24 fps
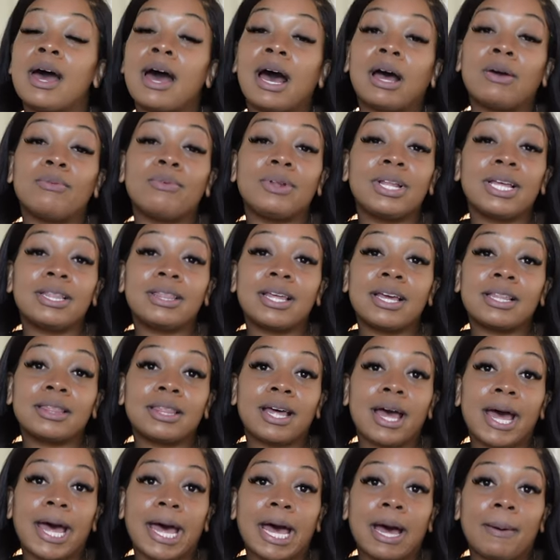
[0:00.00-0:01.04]
I really think that
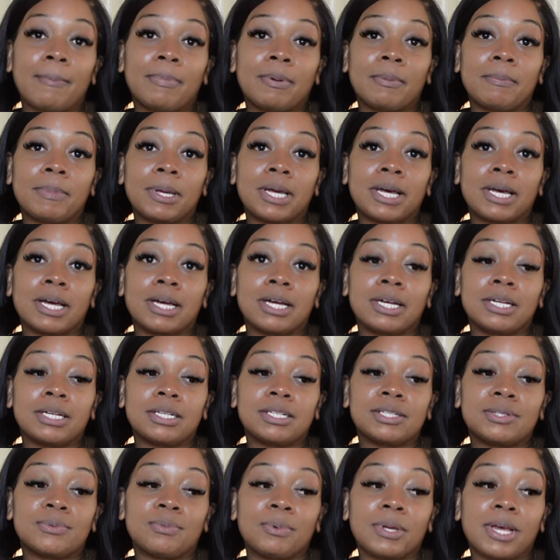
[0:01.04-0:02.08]
happened
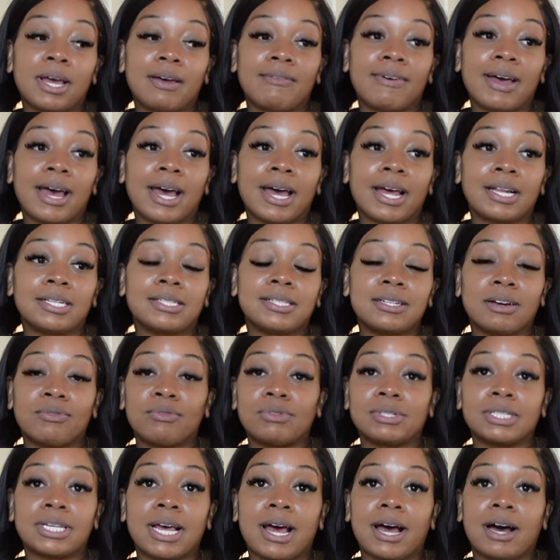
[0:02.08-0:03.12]
because we have had
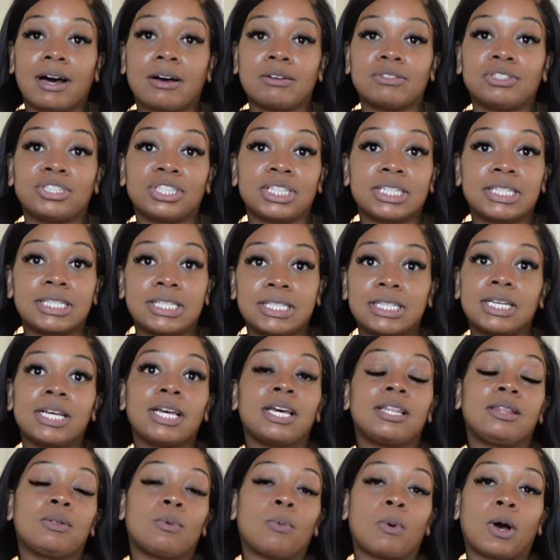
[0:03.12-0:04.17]
several towels just sit
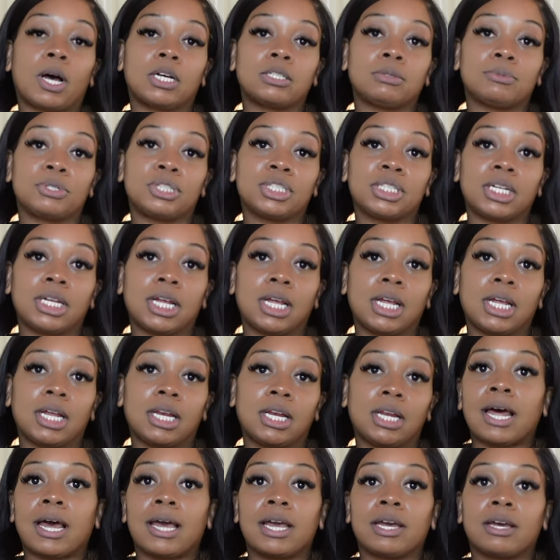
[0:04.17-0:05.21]
in the wash machine
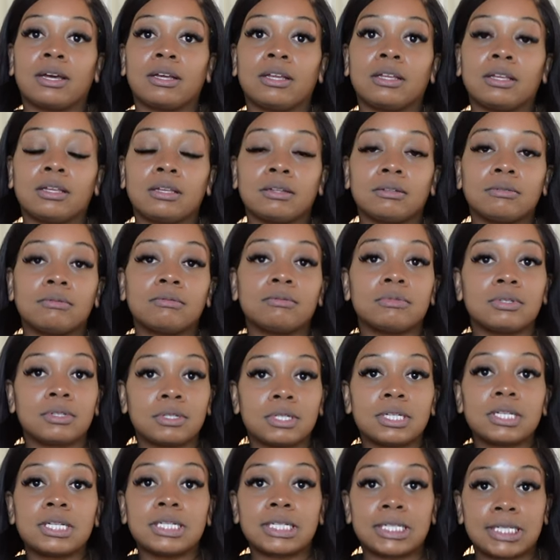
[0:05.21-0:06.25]
like
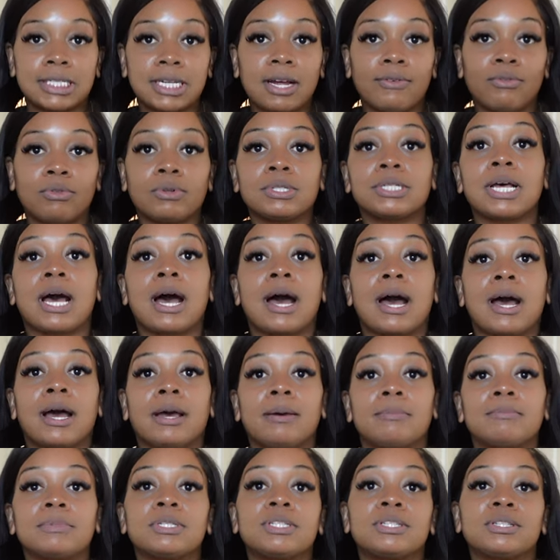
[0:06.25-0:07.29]
several
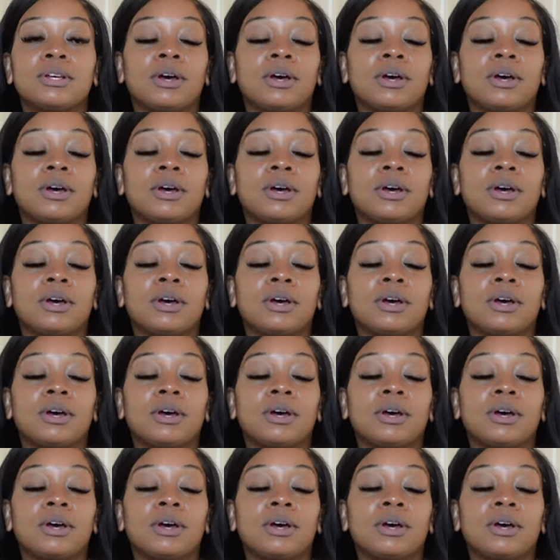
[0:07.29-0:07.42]
times.